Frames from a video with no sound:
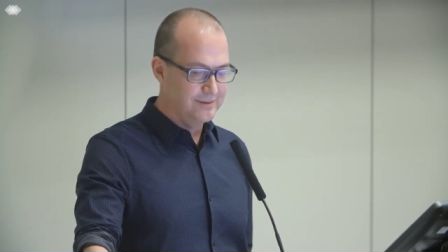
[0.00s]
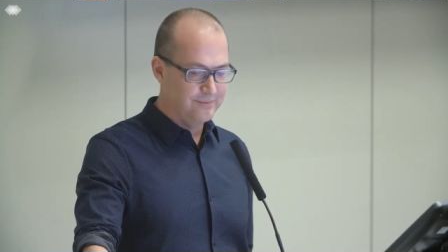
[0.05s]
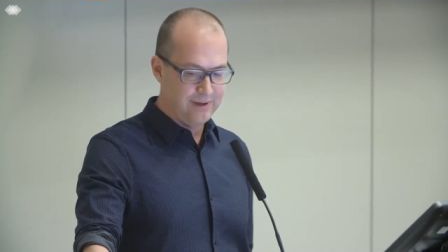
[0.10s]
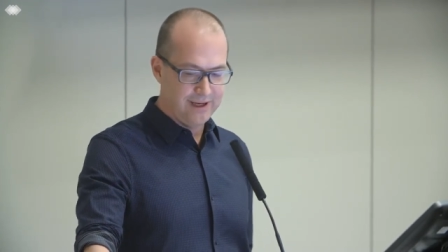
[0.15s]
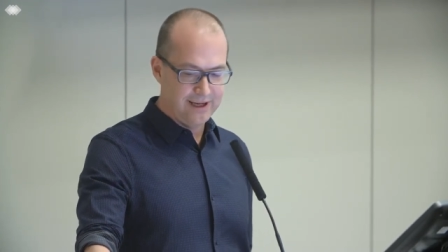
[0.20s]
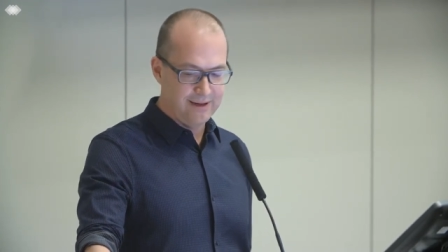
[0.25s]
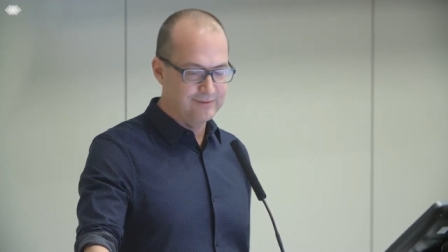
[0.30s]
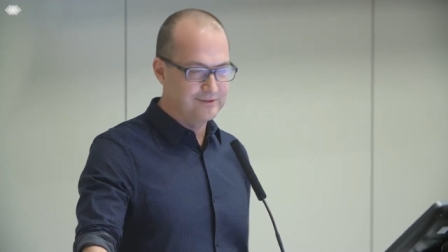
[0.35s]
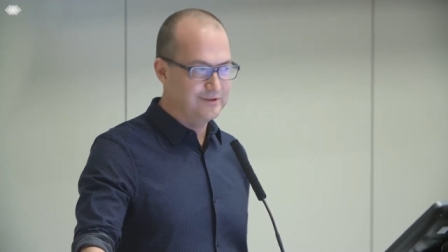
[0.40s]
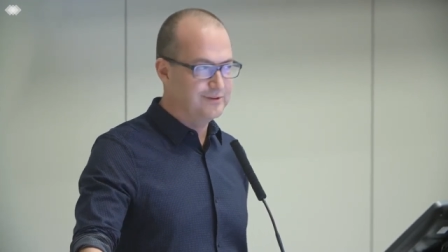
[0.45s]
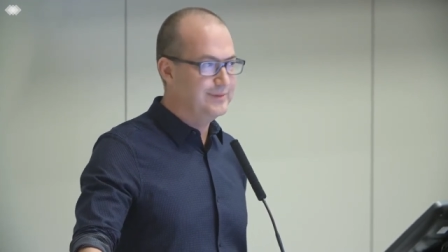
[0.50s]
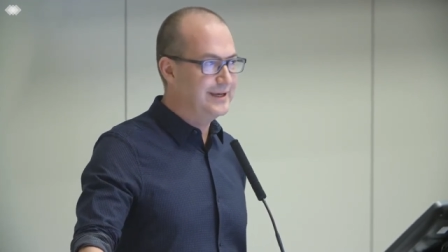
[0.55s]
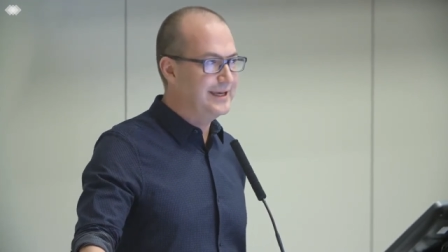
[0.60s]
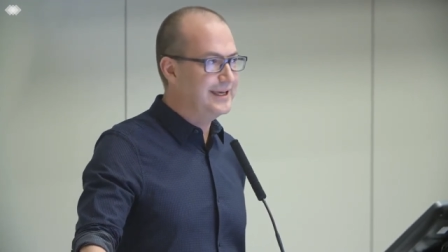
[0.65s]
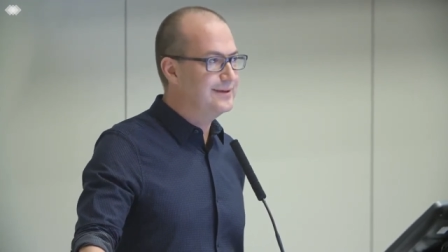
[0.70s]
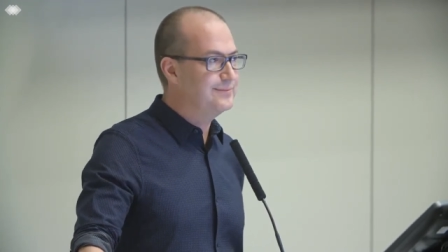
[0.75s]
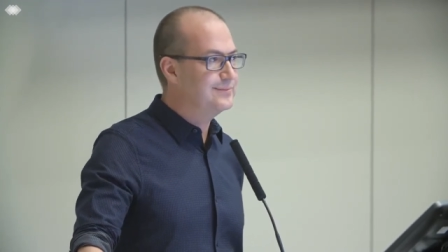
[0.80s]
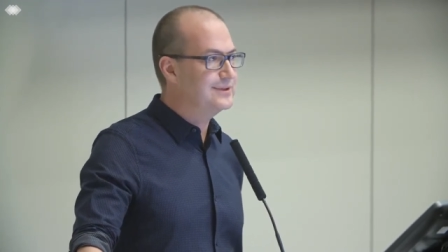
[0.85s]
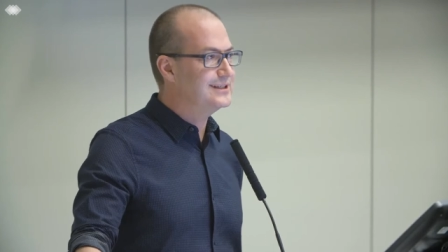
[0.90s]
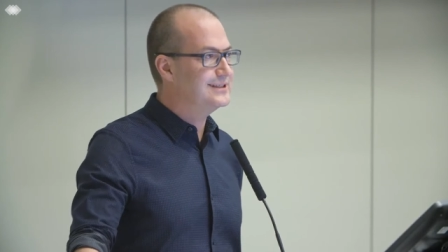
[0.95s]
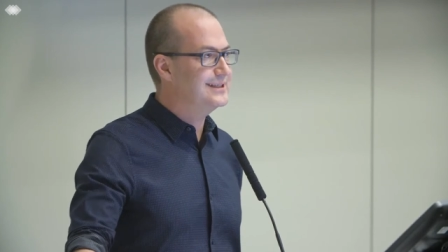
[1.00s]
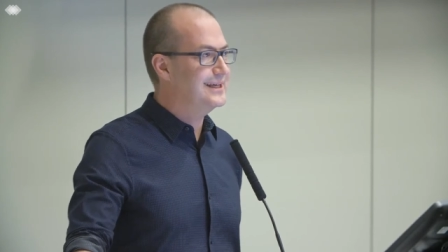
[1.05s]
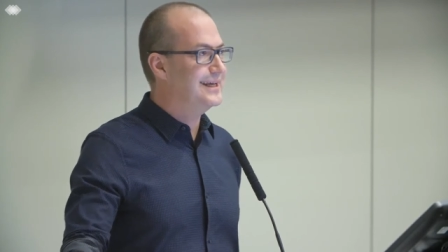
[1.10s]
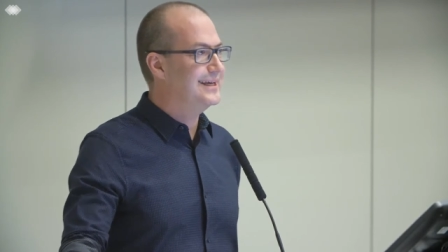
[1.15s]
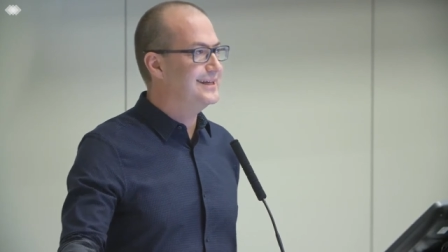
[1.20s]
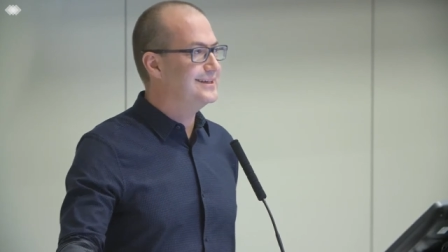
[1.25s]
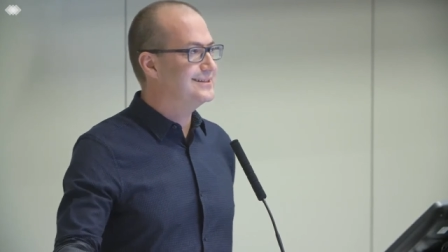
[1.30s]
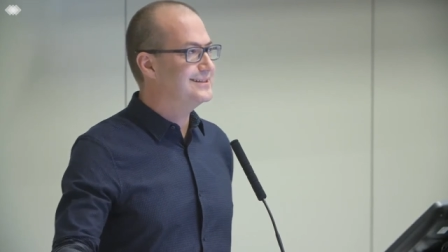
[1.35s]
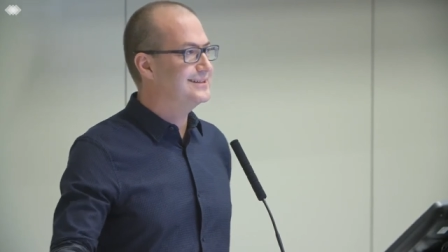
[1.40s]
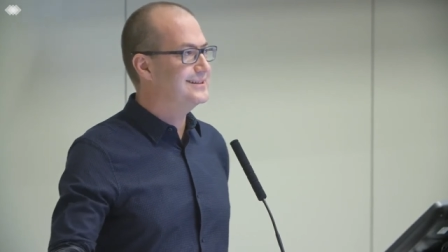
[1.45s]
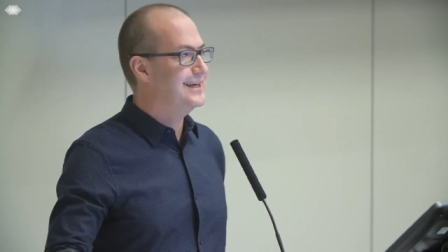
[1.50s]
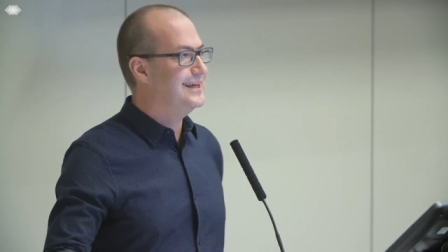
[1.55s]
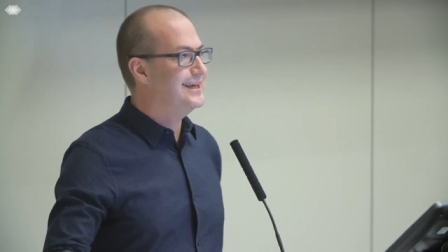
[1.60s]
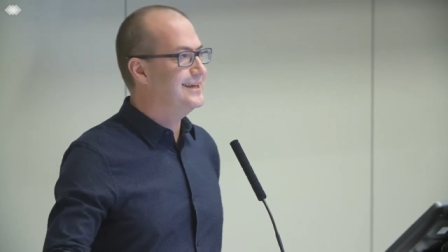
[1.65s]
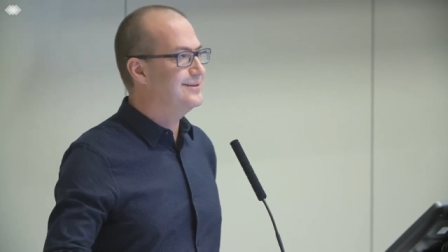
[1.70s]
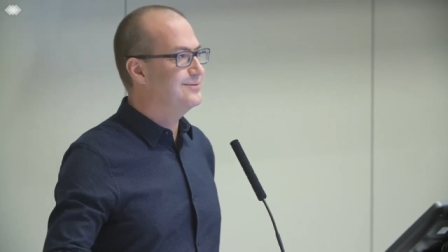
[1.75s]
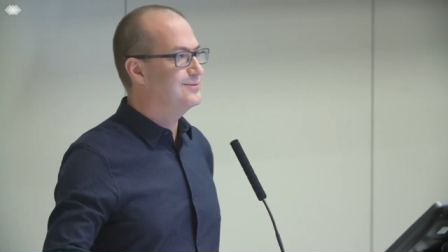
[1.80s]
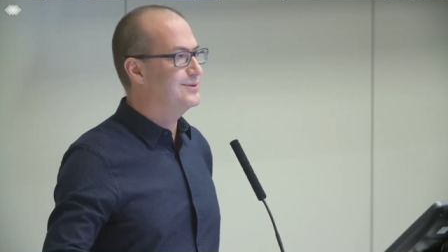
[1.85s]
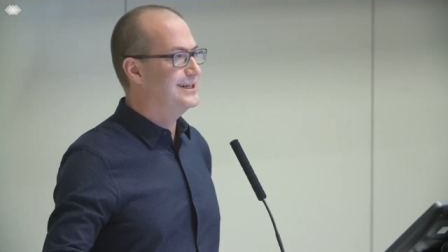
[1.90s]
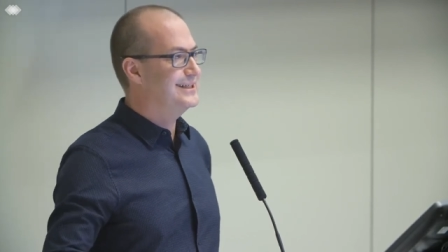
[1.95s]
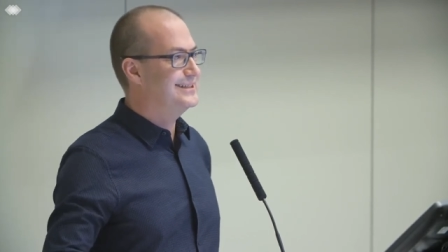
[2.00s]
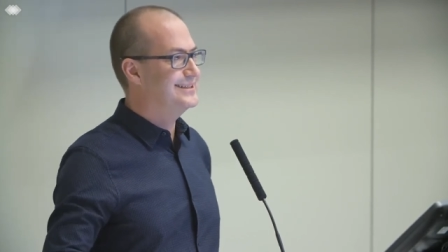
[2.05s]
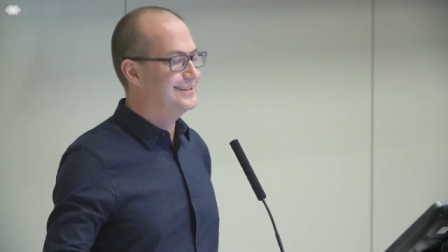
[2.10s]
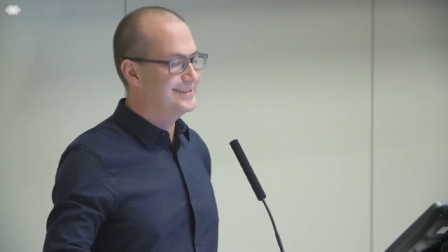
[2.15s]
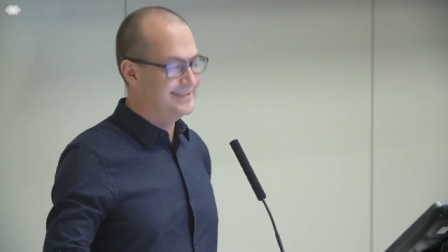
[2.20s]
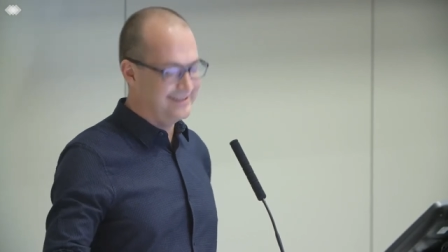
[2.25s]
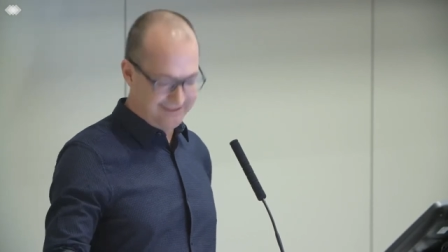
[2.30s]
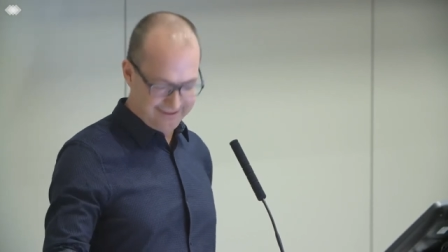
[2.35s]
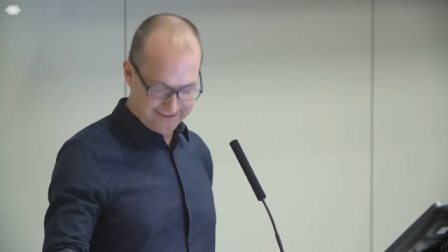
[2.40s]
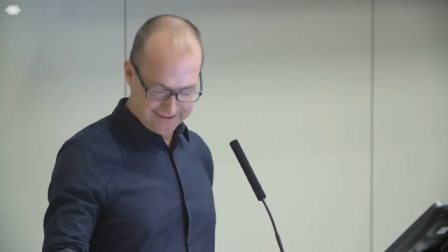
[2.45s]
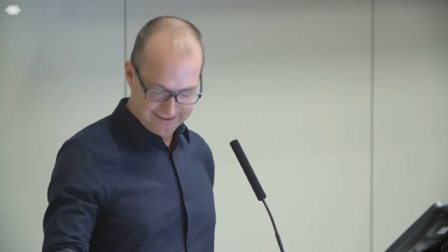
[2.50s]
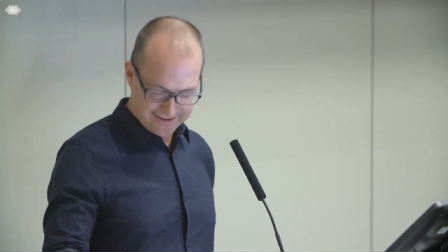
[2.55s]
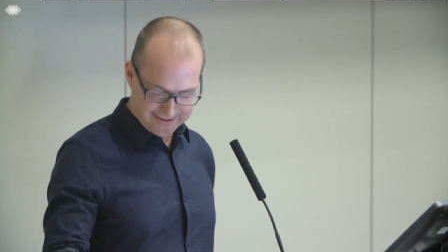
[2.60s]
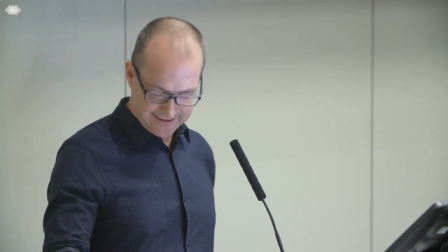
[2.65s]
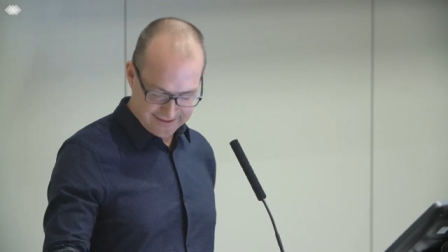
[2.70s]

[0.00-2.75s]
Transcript: perhaps of making mistakes, taking risks,